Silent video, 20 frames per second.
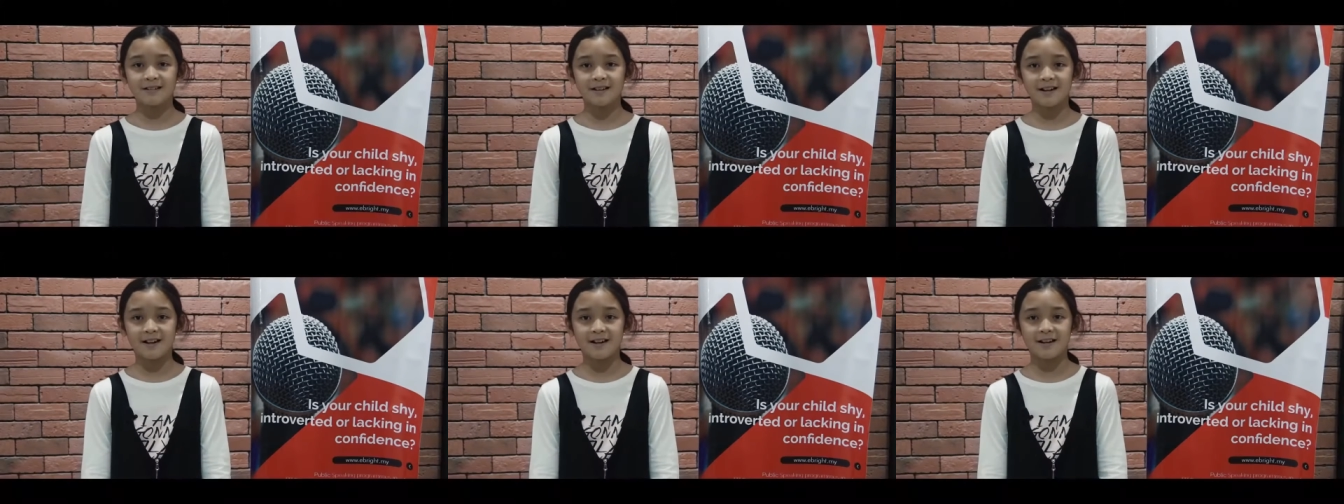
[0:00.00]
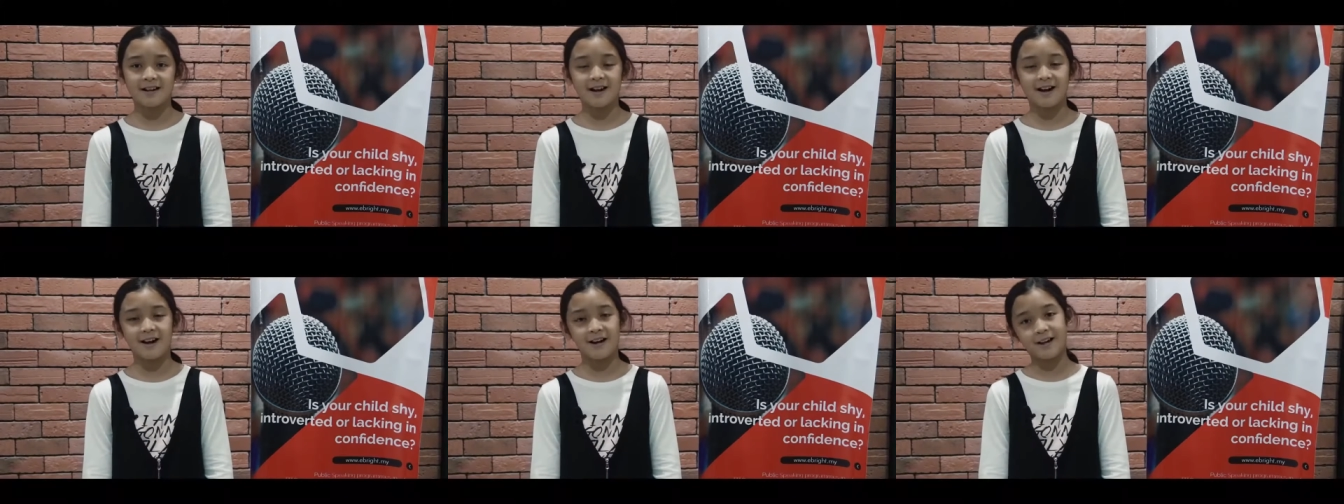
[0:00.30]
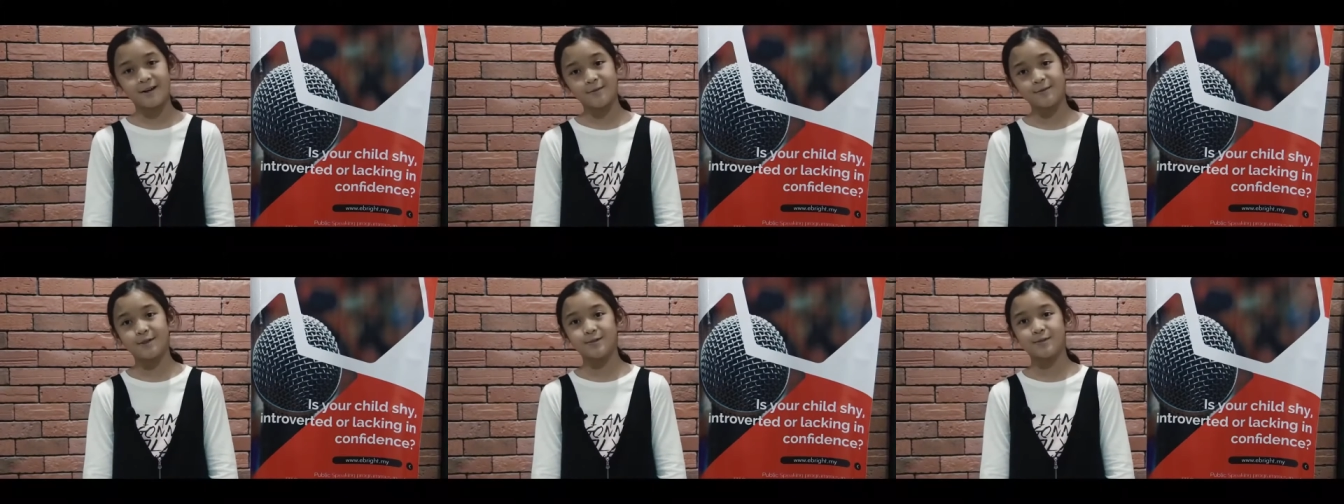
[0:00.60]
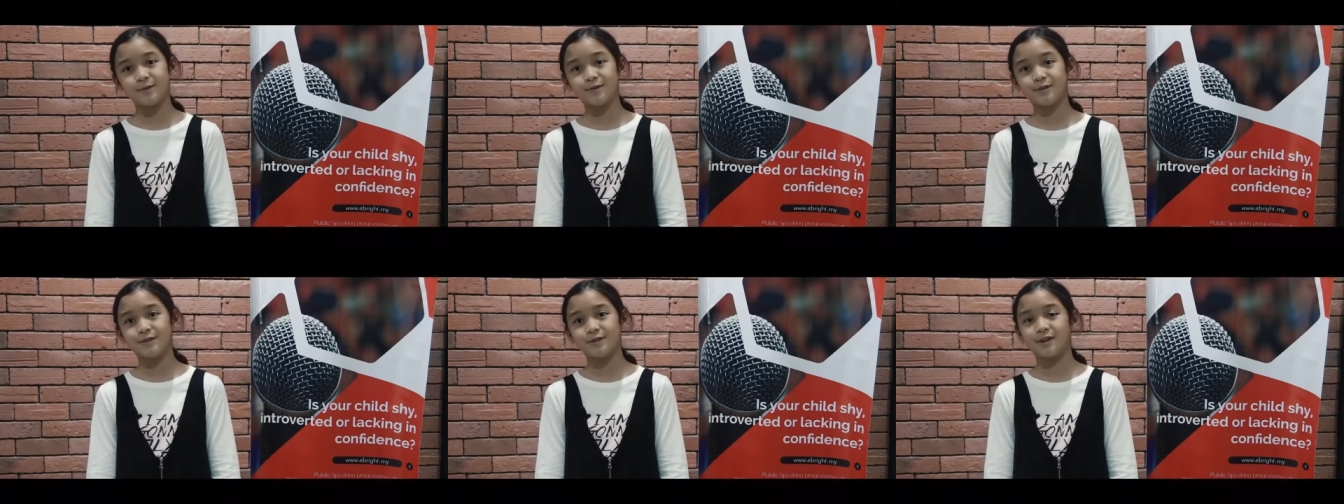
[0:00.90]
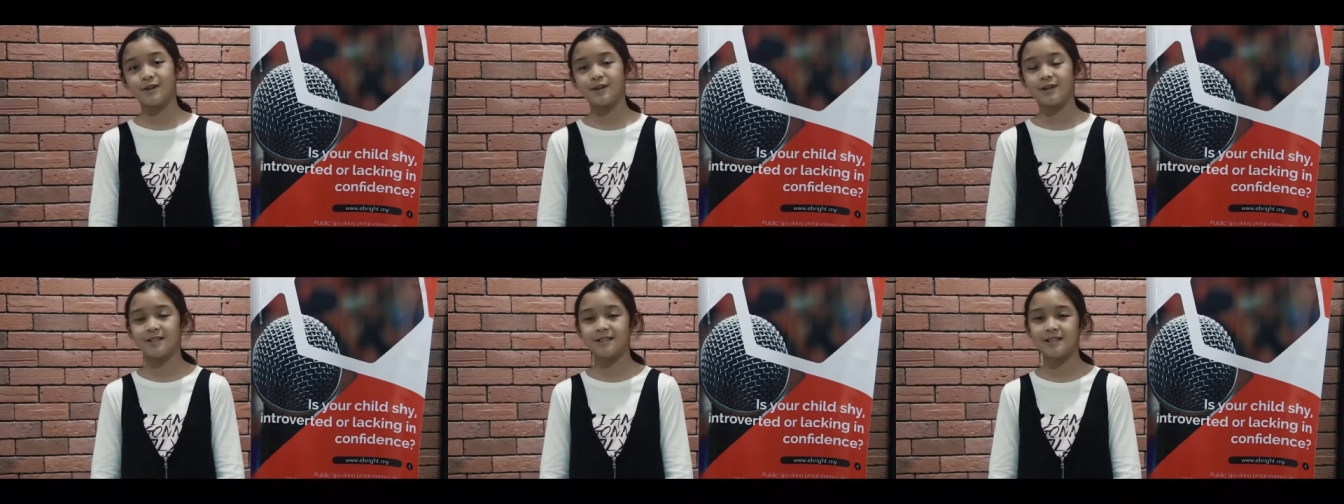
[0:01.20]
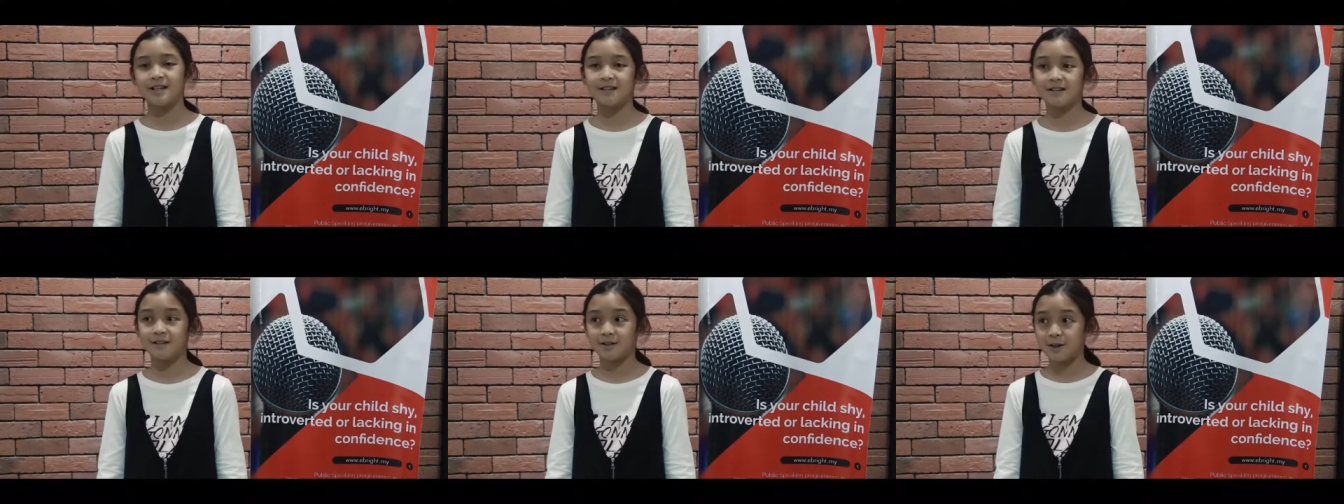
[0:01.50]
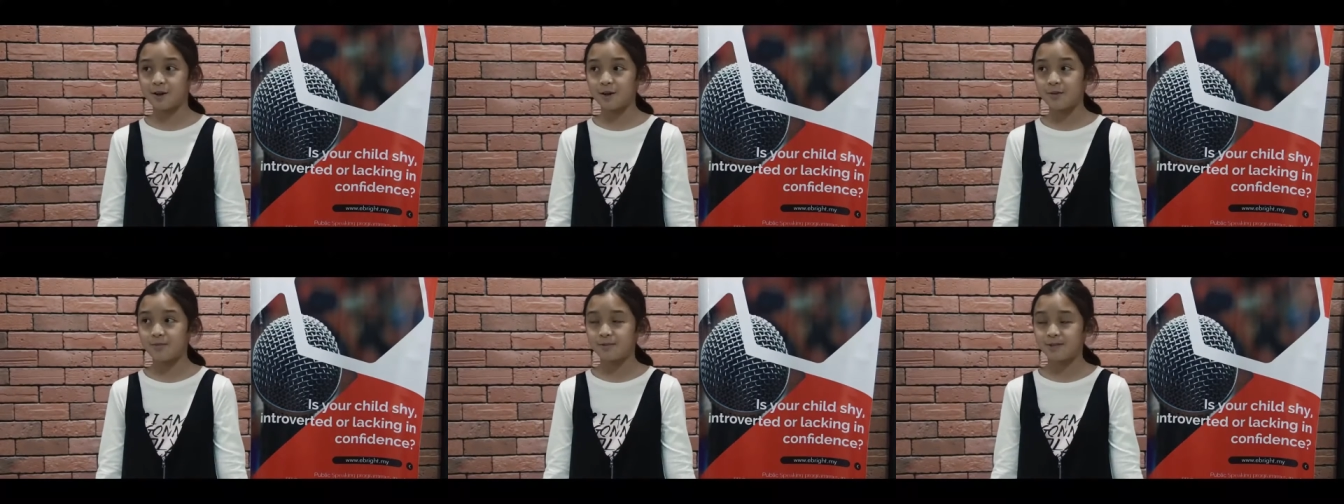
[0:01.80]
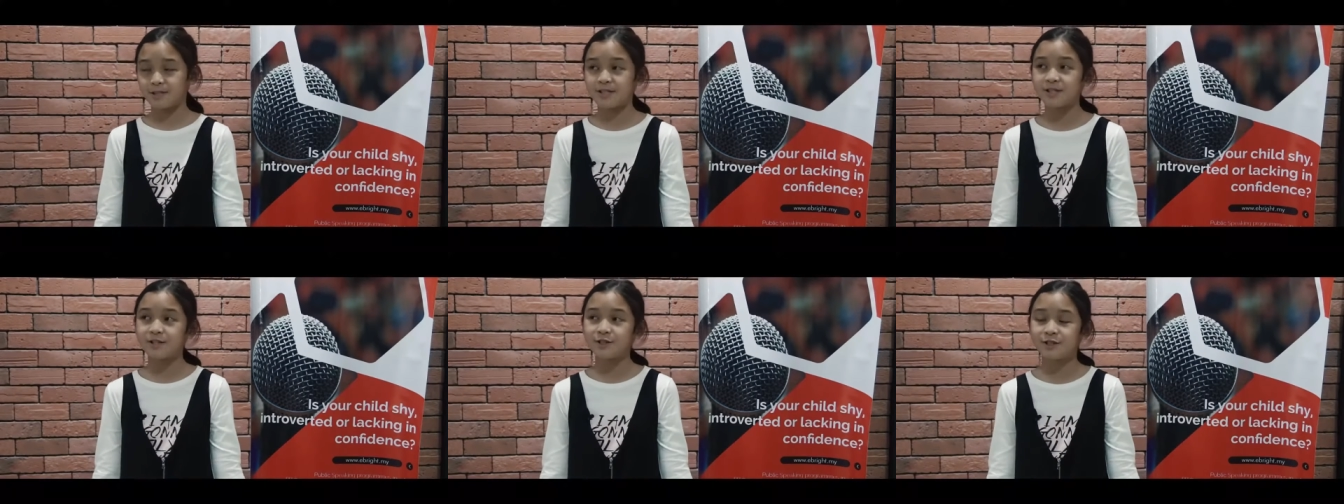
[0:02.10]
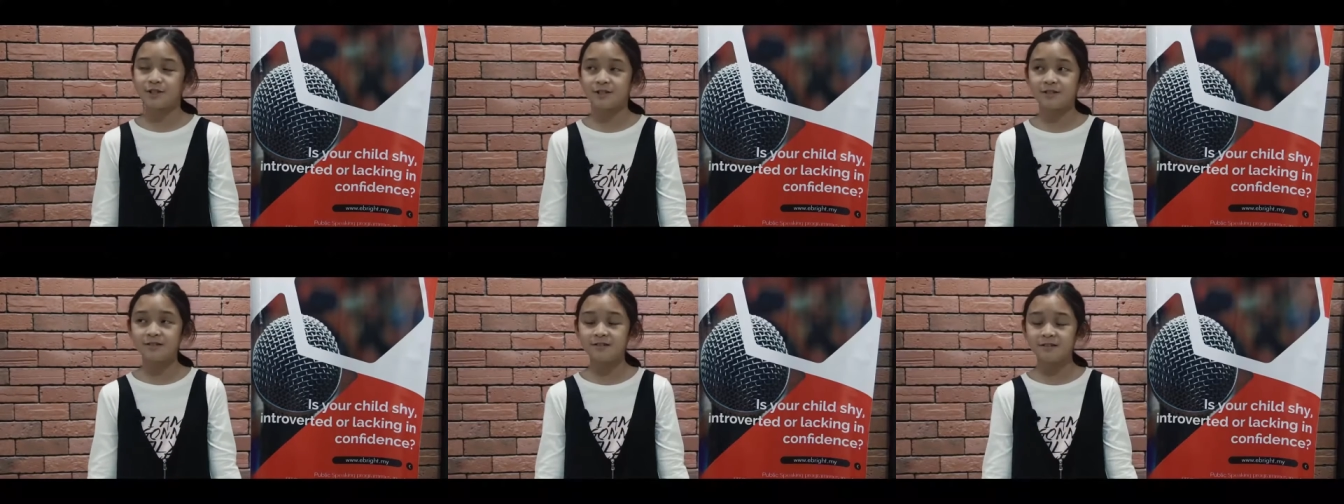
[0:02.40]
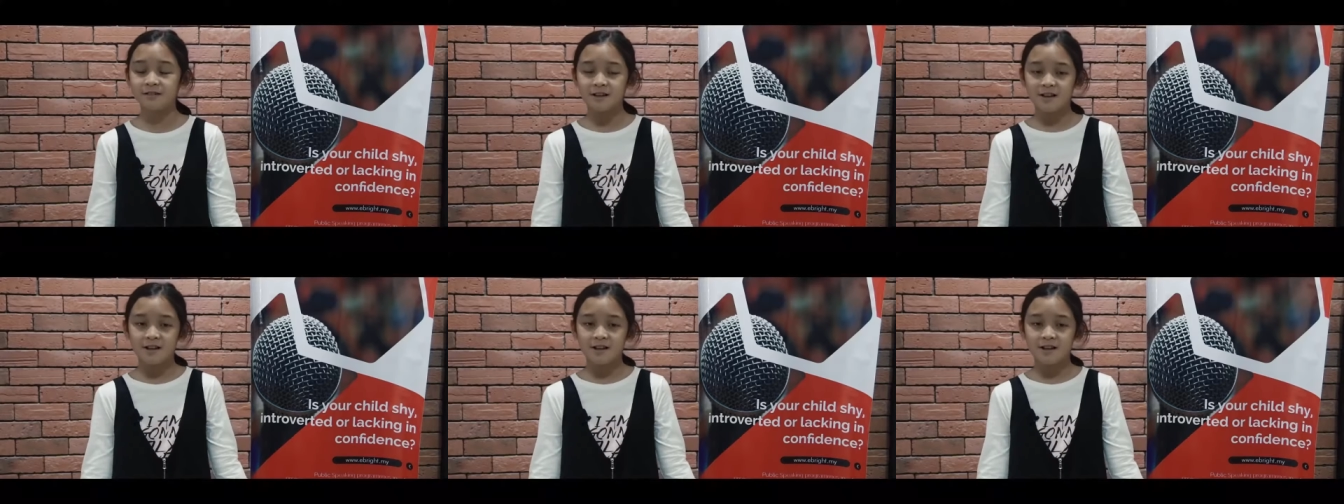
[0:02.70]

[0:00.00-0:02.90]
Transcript: and I am supposed to attend a competition